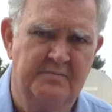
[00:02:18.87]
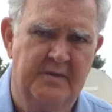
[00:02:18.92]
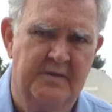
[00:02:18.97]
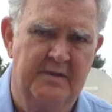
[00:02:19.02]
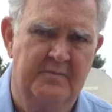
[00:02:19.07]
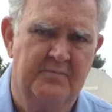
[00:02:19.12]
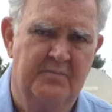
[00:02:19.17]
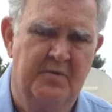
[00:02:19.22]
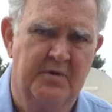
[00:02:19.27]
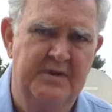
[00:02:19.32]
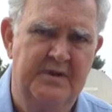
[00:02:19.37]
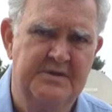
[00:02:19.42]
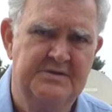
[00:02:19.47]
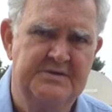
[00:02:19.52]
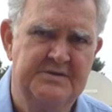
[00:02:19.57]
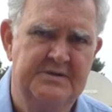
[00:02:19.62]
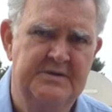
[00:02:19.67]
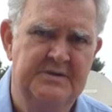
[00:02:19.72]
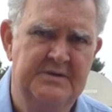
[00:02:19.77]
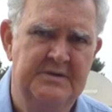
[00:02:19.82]
been
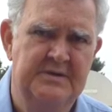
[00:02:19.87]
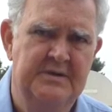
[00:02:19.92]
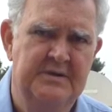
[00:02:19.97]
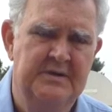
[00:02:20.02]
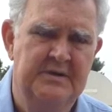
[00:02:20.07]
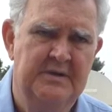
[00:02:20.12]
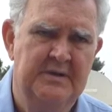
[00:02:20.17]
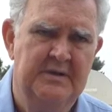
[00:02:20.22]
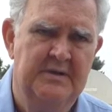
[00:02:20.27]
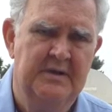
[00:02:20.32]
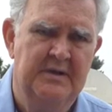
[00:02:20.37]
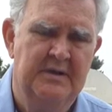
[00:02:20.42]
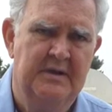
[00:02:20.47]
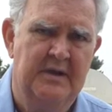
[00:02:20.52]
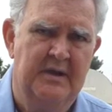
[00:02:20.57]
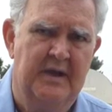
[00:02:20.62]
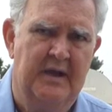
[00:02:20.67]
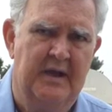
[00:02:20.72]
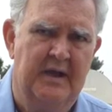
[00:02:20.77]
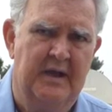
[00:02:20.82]
preached,
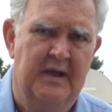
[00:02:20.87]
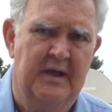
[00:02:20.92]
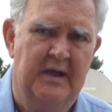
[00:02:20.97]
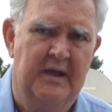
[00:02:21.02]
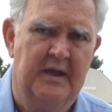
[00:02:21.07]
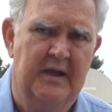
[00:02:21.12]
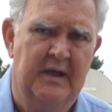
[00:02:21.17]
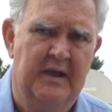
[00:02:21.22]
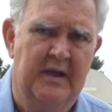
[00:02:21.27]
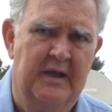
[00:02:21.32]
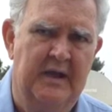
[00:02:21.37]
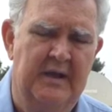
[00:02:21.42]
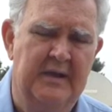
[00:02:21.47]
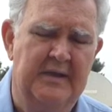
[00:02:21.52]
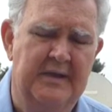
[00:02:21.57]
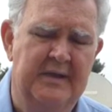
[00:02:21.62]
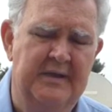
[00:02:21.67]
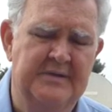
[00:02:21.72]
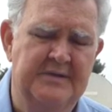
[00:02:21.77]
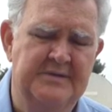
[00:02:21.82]

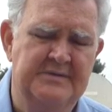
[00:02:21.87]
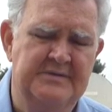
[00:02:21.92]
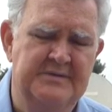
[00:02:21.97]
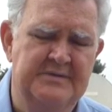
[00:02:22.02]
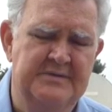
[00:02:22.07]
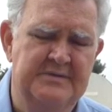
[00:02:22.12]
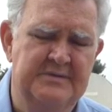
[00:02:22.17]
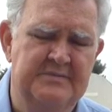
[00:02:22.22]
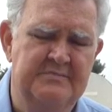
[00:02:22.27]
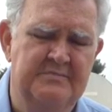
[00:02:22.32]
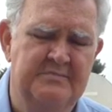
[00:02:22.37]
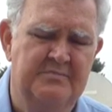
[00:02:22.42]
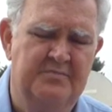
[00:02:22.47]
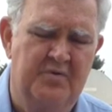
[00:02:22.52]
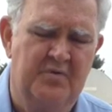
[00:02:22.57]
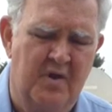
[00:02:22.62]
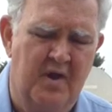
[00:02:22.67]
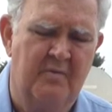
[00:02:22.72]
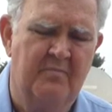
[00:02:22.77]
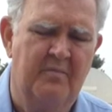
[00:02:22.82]
as
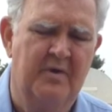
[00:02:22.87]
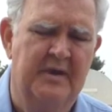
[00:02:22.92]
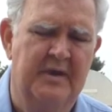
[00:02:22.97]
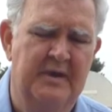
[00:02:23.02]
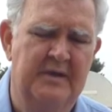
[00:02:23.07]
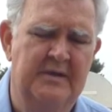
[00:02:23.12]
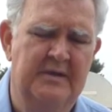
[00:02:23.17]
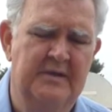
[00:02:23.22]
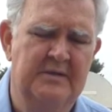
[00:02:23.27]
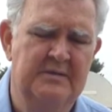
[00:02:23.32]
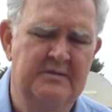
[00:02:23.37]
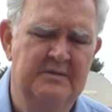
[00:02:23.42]
primary